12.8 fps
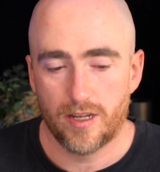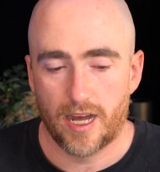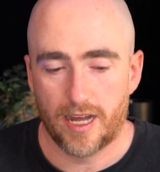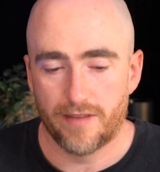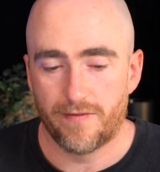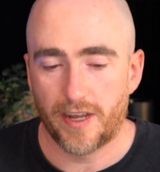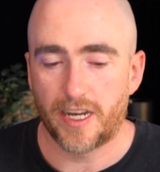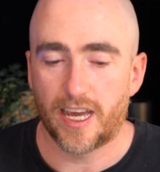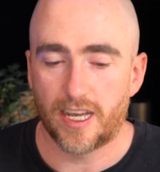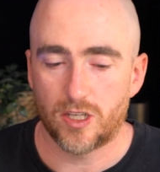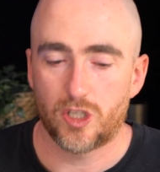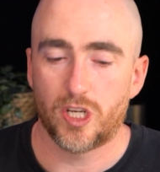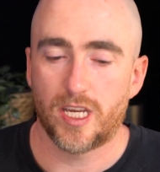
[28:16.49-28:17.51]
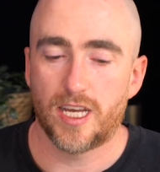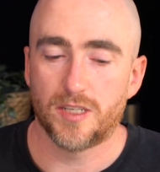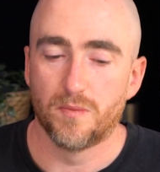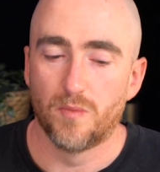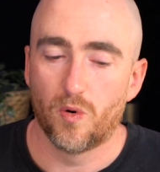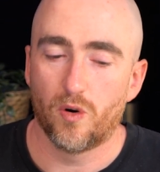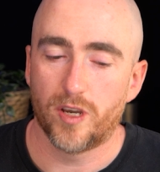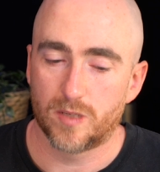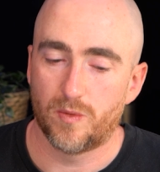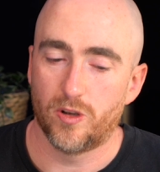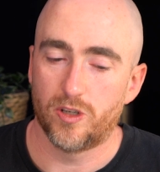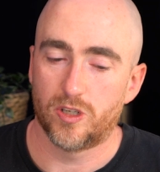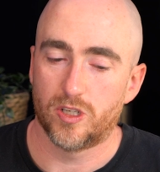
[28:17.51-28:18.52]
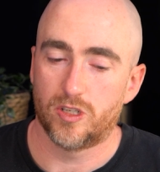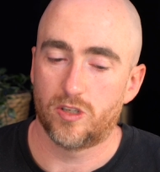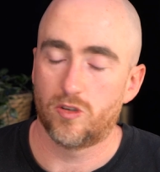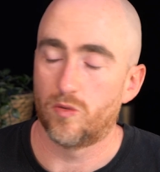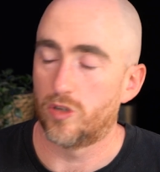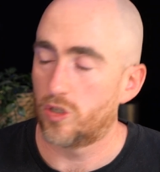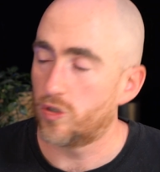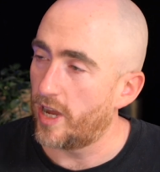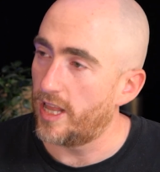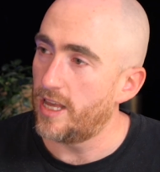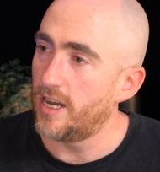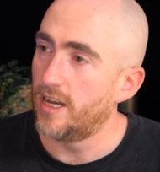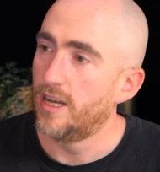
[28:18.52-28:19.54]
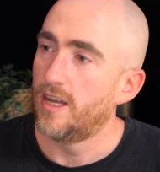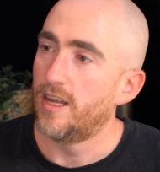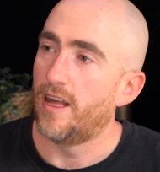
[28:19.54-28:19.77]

VDHG has more exposure to Australia